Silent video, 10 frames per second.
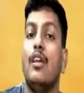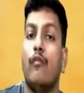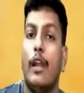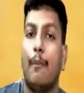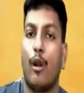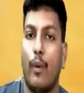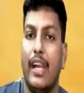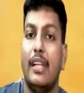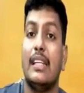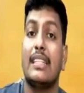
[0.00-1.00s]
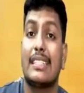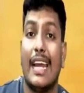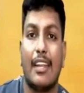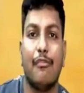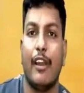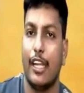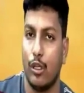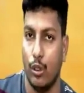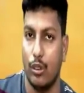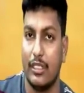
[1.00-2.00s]
will provide certified
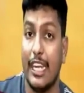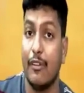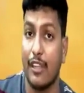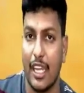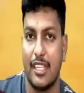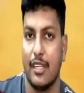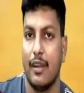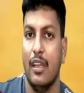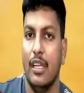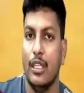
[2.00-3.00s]
code, certification.